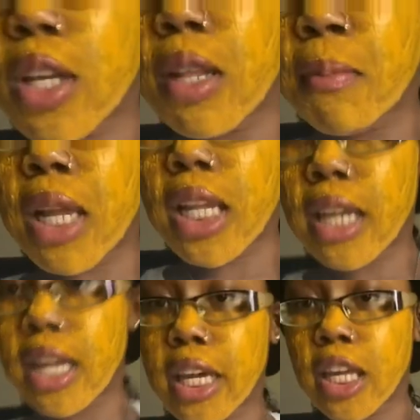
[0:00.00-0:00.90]
the
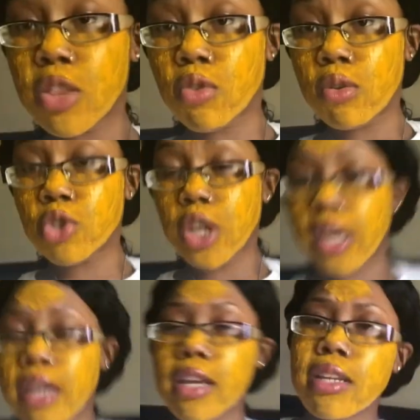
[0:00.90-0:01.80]
melanated can throw
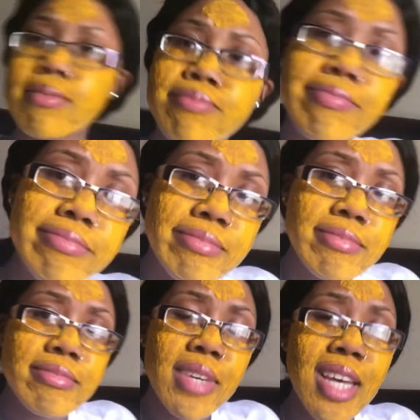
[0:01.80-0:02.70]
shade.
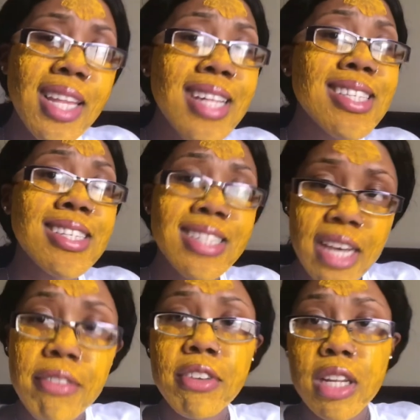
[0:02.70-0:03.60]
And that's
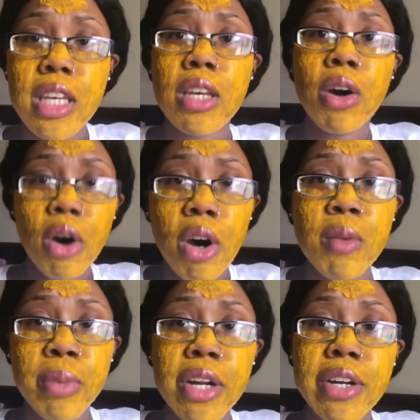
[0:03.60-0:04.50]
definitely on
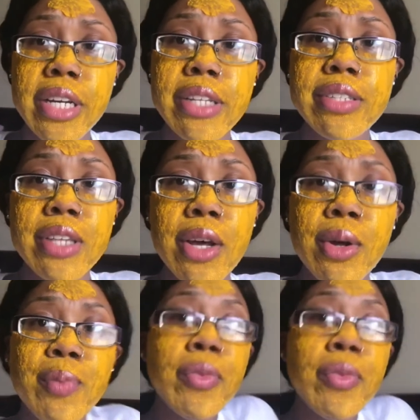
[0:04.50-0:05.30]
period. So,